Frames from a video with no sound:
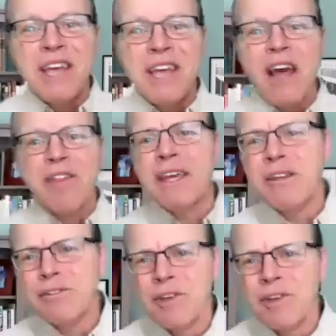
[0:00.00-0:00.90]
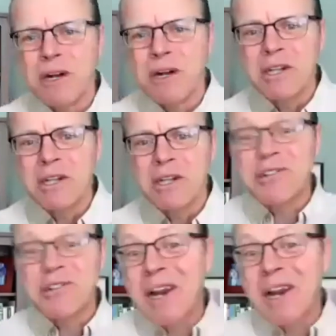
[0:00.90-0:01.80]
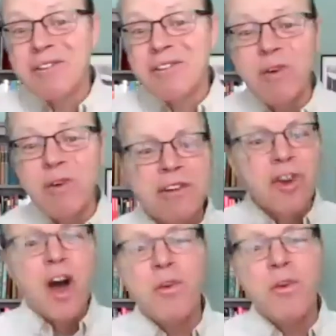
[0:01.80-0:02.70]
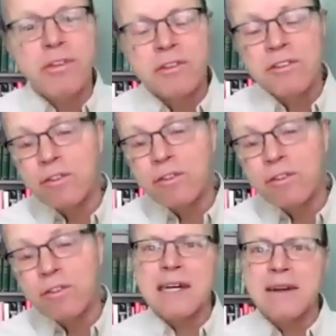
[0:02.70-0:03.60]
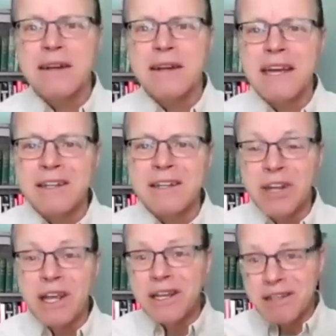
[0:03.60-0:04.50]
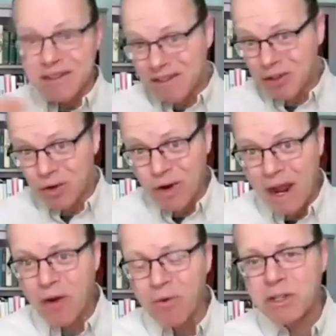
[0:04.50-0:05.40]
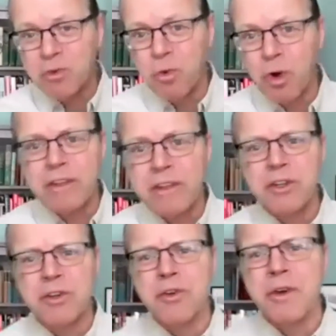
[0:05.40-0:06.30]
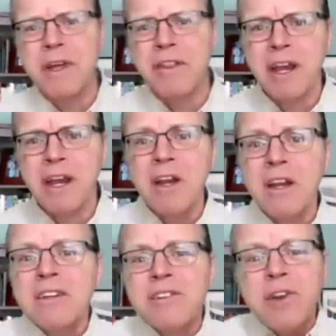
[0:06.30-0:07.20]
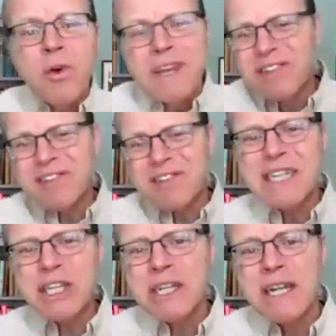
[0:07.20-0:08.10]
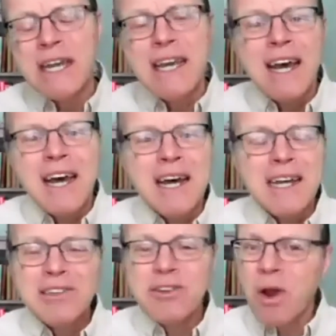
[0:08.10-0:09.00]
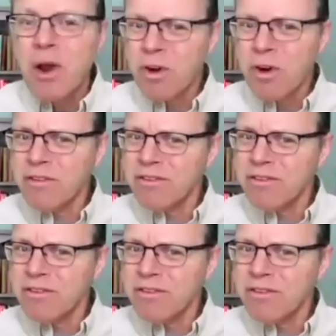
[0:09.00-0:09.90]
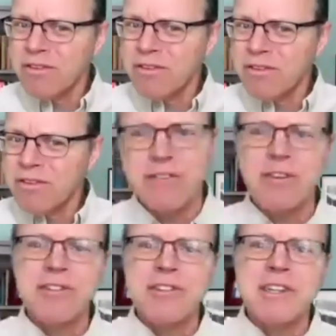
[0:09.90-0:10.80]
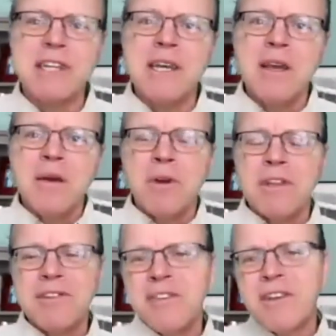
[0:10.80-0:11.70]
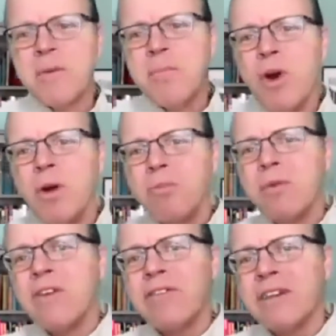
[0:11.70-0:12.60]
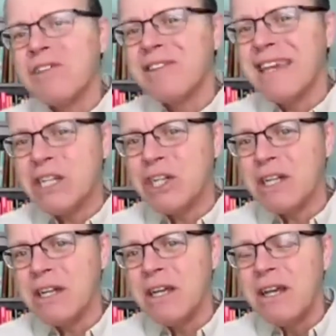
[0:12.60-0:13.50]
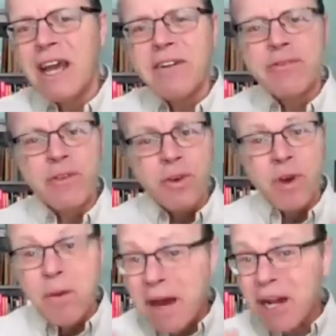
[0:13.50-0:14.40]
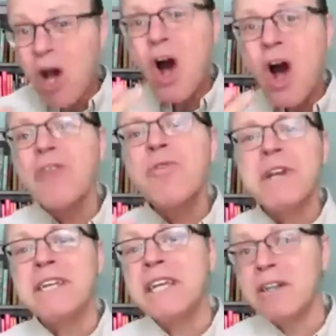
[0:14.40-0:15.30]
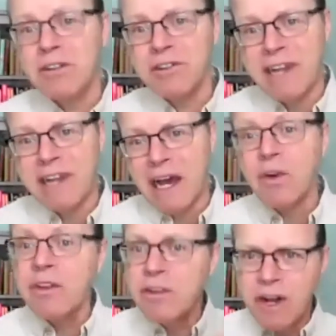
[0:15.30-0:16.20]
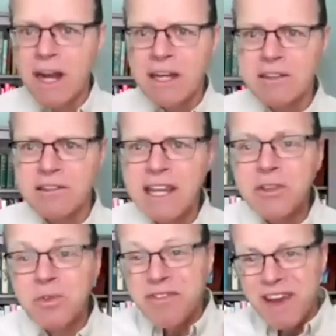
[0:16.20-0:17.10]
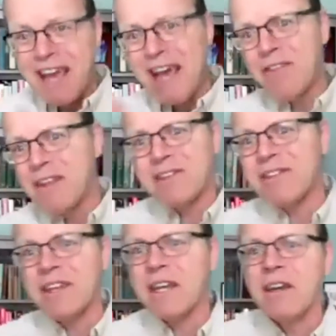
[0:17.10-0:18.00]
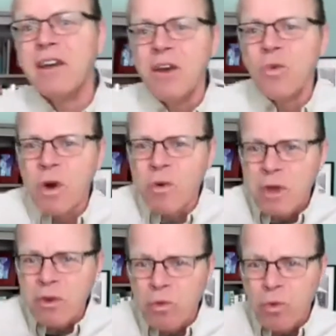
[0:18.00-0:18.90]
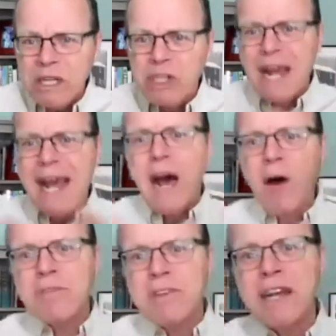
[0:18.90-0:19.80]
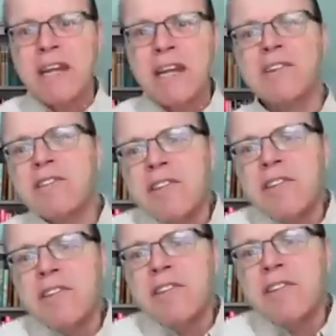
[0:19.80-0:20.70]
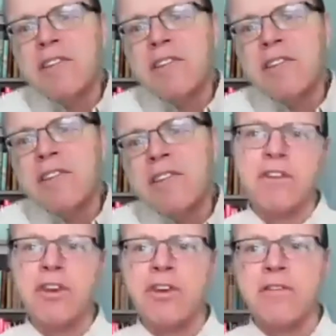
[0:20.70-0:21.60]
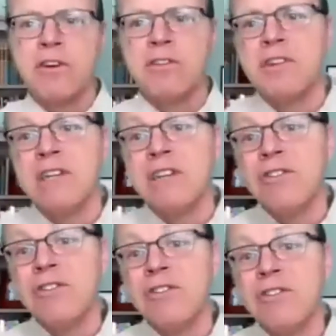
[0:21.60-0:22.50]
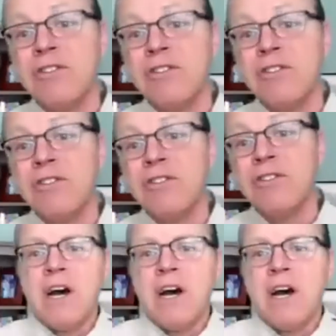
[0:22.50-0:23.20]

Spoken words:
Yeah, thank you so much. I'm excited to talk with your students and your outreach work that you're doing there. So extension, so I work for Ohio State University, but it's in the Department of Extension. And for about 100 years now in the United States, we've had this thing where we reach out and extend the research of the university to